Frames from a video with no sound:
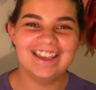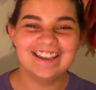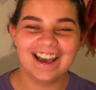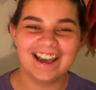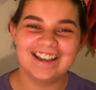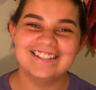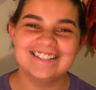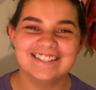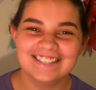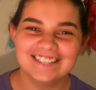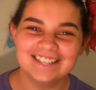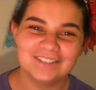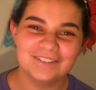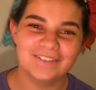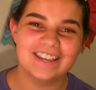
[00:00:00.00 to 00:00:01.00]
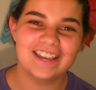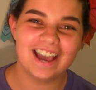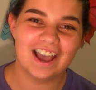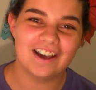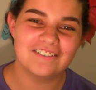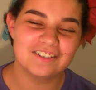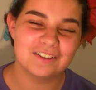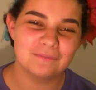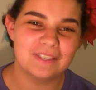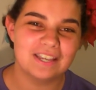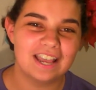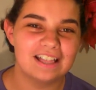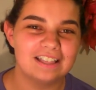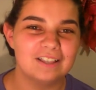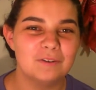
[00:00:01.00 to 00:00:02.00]
Hey guys, this week I have
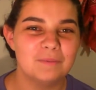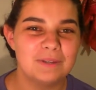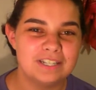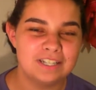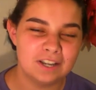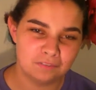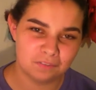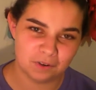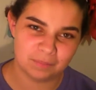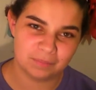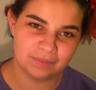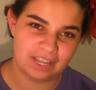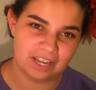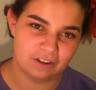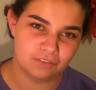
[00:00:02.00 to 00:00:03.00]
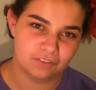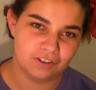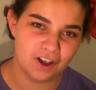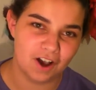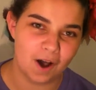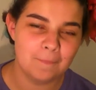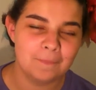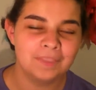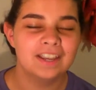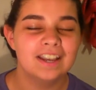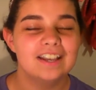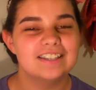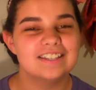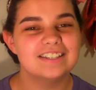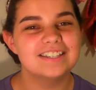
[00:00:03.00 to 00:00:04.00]
something a little bit different planned for y'all.
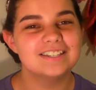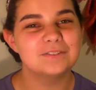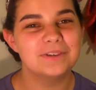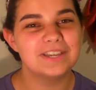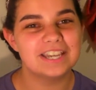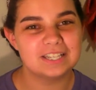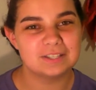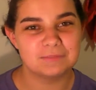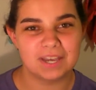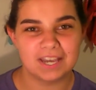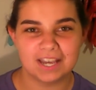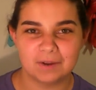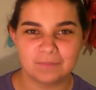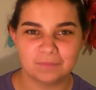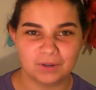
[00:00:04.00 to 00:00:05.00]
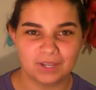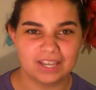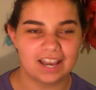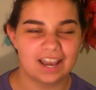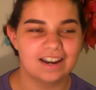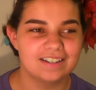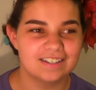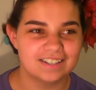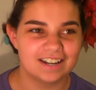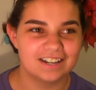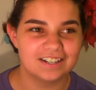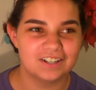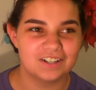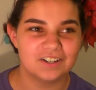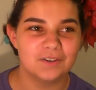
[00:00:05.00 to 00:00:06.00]
Since this week is makeup week, I
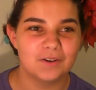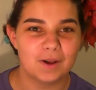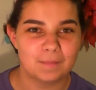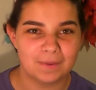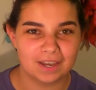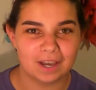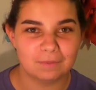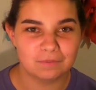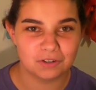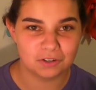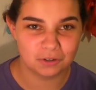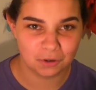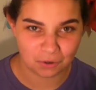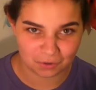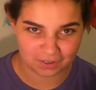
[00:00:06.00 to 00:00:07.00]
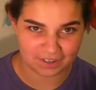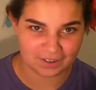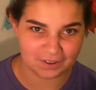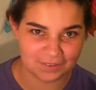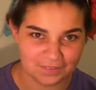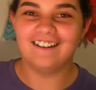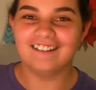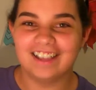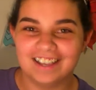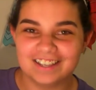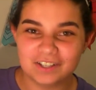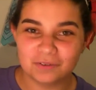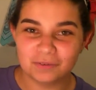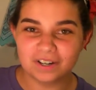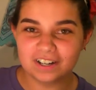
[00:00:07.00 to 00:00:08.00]
decided to do a makeup tutorial. Okay,
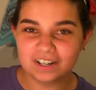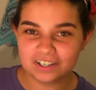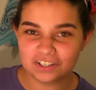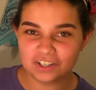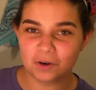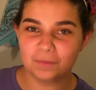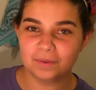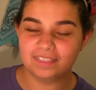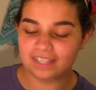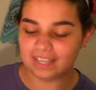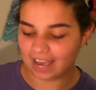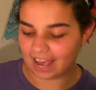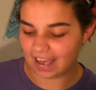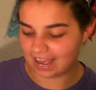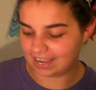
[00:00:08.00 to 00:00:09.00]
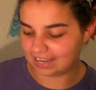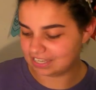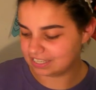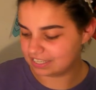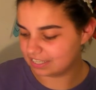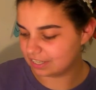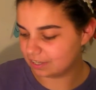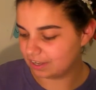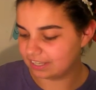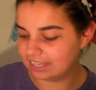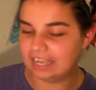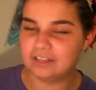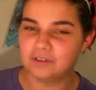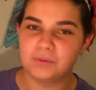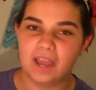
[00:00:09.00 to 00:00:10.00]
so we're going to start with the eyes in
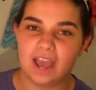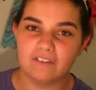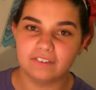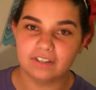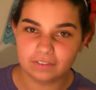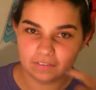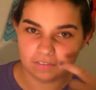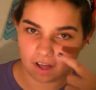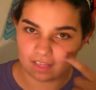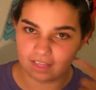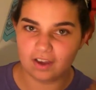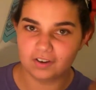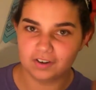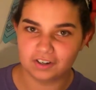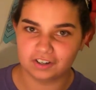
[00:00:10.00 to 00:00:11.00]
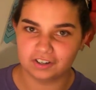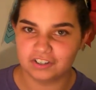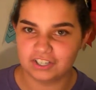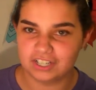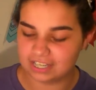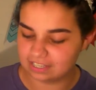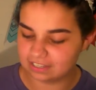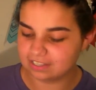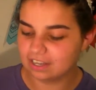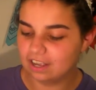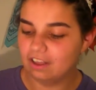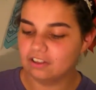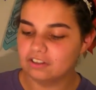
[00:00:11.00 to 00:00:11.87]
case we have any fallout on our cheeks.